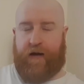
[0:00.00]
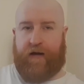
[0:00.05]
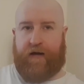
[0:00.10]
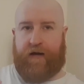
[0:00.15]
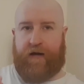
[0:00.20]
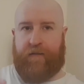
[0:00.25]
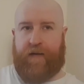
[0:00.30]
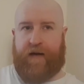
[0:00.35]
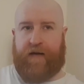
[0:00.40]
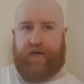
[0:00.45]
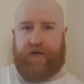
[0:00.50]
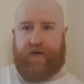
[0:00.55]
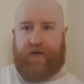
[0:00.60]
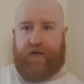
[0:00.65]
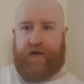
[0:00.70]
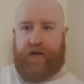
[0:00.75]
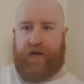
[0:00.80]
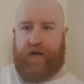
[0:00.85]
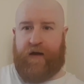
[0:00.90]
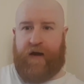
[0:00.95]
You can
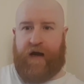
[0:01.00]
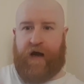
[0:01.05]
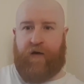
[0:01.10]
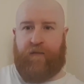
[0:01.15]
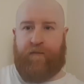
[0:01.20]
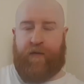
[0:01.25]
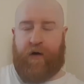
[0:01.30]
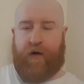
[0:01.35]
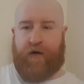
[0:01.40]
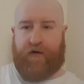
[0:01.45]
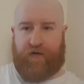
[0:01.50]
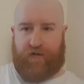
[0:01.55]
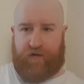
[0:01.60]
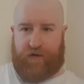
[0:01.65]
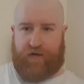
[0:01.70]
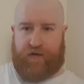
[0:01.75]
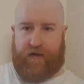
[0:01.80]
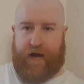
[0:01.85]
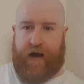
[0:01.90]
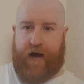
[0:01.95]
imagine how
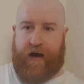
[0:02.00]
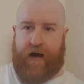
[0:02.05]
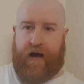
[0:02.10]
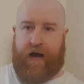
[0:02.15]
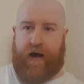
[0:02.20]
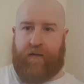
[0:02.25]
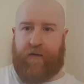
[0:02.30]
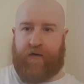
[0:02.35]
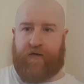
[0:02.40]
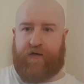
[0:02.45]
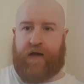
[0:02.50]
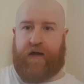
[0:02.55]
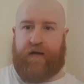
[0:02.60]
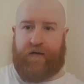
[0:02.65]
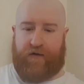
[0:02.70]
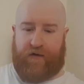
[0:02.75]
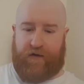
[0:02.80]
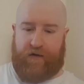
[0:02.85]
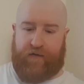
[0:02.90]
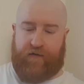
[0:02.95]
boisterous they are, how much
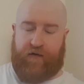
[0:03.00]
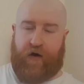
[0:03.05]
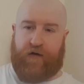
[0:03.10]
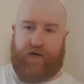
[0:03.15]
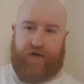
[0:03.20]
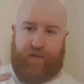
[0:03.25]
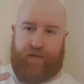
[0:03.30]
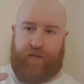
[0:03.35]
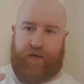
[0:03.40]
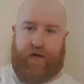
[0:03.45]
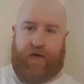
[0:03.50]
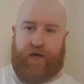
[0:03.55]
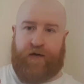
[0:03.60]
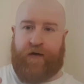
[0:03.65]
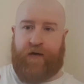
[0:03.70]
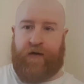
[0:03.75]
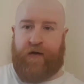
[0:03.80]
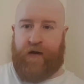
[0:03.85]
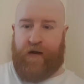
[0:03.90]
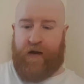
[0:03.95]
energy they've got to
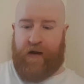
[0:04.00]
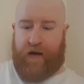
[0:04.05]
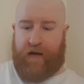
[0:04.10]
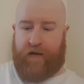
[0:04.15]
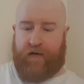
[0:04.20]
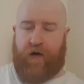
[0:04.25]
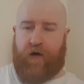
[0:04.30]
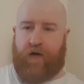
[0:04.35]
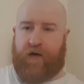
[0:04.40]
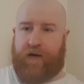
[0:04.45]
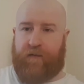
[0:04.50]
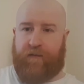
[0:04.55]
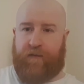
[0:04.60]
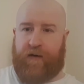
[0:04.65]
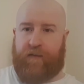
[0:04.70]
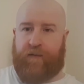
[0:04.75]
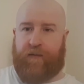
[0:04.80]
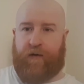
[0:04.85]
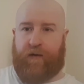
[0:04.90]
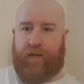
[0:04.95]
burn. And locking
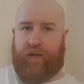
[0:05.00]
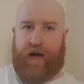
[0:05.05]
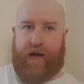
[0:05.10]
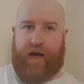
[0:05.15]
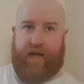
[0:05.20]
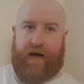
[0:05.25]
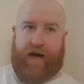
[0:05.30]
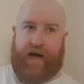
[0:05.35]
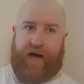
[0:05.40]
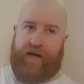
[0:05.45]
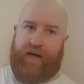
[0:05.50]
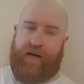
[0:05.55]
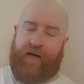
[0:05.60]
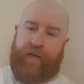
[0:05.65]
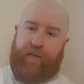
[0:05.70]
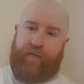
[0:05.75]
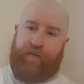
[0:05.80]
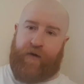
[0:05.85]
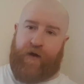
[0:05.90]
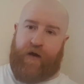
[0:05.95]
people up like that,
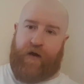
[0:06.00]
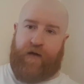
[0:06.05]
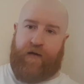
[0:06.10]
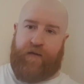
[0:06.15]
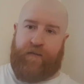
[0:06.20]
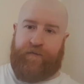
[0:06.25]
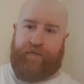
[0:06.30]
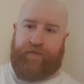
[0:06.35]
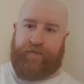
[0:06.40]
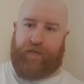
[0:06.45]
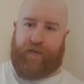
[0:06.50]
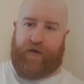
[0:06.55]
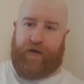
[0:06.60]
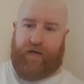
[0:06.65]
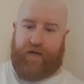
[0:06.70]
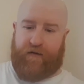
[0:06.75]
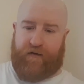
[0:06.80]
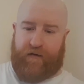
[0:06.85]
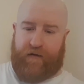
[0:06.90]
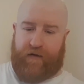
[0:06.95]

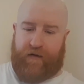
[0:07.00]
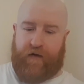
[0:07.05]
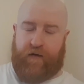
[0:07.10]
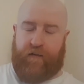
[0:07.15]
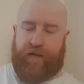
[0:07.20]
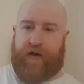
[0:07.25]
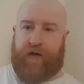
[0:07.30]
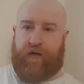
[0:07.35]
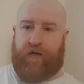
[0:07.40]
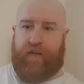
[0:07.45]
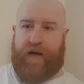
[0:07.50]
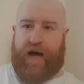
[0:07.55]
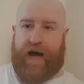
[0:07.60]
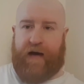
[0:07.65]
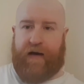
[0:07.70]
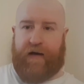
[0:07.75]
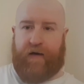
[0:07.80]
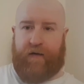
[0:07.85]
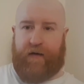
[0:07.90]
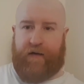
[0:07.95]
they're going to become
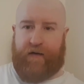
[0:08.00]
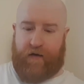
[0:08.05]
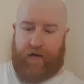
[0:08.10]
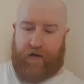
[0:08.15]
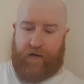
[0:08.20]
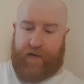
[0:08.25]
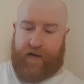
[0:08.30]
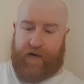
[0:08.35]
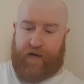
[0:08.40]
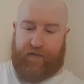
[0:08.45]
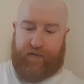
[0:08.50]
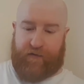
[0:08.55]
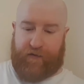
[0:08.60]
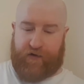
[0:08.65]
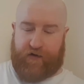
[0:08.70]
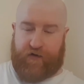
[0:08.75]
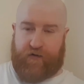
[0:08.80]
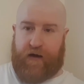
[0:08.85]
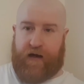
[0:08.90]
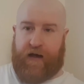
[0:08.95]
angry, they're going to become
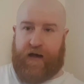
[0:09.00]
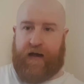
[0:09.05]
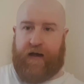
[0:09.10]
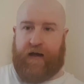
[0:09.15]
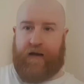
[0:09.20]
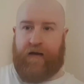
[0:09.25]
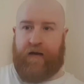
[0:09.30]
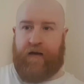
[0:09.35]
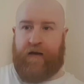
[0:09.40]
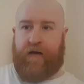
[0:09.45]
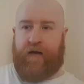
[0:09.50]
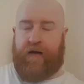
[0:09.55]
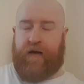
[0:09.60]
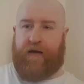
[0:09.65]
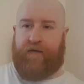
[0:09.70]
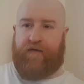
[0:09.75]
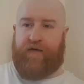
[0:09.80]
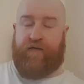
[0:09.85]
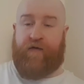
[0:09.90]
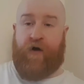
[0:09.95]
frustrated.
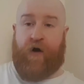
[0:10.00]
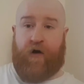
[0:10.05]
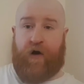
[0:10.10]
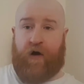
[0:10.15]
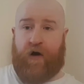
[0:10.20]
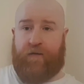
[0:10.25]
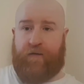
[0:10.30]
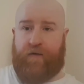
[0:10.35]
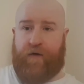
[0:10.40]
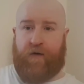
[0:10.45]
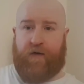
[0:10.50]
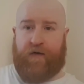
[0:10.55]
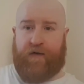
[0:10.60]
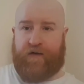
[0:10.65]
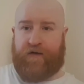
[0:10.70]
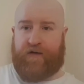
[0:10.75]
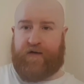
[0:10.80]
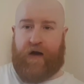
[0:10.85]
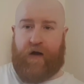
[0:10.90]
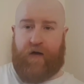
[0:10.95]
If they've not got a phone in
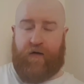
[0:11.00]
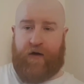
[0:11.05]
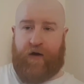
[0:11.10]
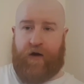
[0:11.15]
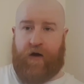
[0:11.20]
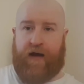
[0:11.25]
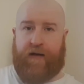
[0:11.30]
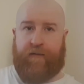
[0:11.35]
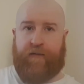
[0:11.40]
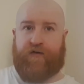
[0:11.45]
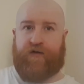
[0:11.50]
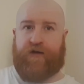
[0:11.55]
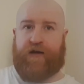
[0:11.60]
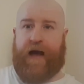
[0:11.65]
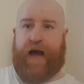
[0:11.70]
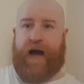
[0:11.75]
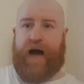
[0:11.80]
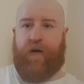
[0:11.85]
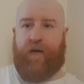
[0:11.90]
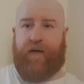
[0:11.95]
the cell, they're not able to
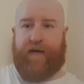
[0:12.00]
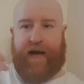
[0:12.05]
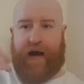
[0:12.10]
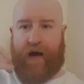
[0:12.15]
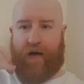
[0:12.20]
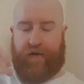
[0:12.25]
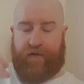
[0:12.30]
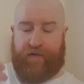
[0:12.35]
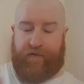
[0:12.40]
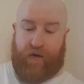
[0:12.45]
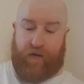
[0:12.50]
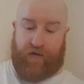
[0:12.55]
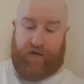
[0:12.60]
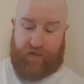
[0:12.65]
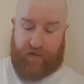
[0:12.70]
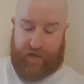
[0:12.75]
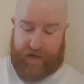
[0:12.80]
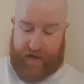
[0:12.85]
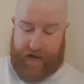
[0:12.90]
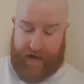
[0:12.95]
get out and get on the phone
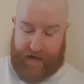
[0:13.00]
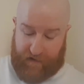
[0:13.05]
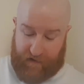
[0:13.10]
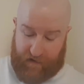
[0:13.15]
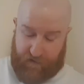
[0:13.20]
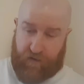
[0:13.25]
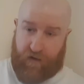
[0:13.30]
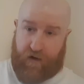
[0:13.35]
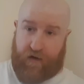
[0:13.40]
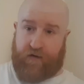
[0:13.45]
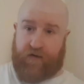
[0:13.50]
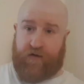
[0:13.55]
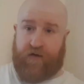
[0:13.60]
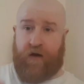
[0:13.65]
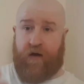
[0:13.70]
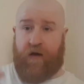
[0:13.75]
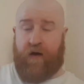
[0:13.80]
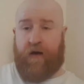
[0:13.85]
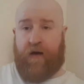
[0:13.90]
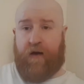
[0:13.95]
to ring their loved ones,
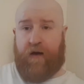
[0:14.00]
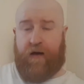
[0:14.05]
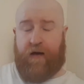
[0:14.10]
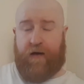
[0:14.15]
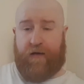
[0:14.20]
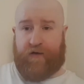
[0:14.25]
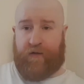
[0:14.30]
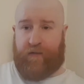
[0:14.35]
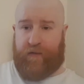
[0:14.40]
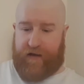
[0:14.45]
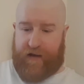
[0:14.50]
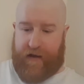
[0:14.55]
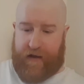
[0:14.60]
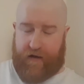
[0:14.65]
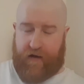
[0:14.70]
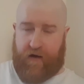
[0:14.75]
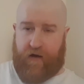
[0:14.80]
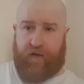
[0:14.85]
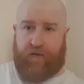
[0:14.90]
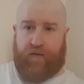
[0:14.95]
to ring their
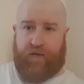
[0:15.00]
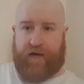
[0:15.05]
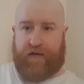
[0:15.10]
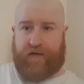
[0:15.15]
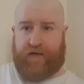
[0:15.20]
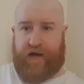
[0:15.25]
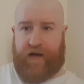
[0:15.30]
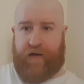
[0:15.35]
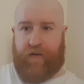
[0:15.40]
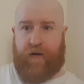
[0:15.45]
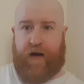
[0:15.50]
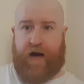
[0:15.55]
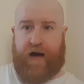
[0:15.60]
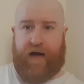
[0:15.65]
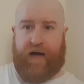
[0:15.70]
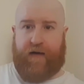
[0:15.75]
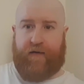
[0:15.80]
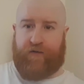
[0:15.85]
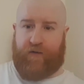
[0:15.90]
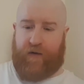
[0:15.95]
girlfriends, their
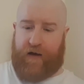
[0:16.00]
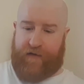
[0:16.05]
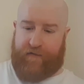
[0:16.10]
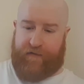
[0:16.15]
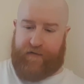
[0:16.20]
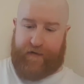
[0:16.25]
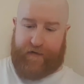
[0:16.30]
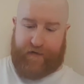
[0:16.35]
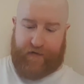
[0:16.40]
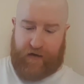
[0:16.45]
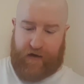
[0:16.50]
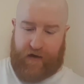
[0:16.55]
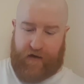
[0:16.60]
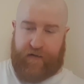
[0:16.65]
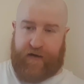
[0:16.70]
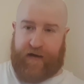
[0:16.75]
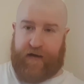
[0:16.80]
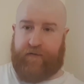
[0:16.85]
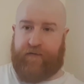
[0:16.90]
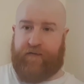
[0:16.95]
wives, whatever. Do you know what I
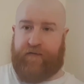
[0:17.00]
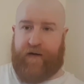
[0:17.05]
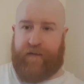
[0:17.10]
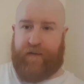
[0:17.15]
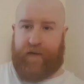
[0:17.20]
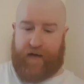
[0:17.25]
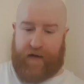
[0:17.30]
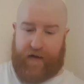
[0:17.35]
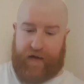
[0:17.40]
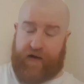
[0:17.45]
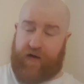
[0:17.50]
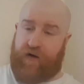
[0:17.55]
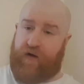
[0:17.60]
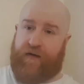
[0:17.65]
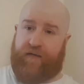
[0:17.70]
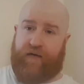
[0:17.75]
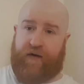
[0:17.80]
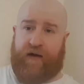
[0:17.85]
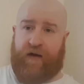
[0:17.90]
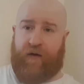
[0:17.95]
mean? Family, could
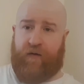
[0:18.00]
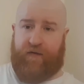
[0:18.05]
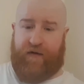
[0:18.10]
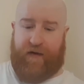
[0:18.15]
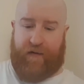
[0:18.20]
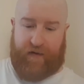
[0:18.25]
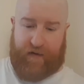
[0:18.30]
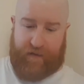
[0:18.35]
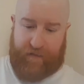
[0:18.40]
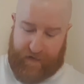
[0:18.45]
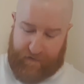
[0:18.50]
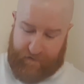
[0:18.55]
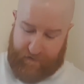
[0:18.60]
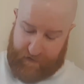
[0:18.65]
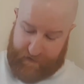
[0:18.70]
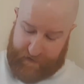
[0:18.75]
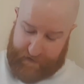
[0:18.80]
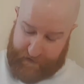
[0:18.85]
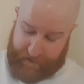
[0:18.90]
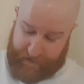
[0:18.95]
have an ill family
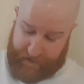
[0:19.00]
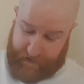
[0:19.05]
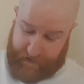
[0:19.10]
member.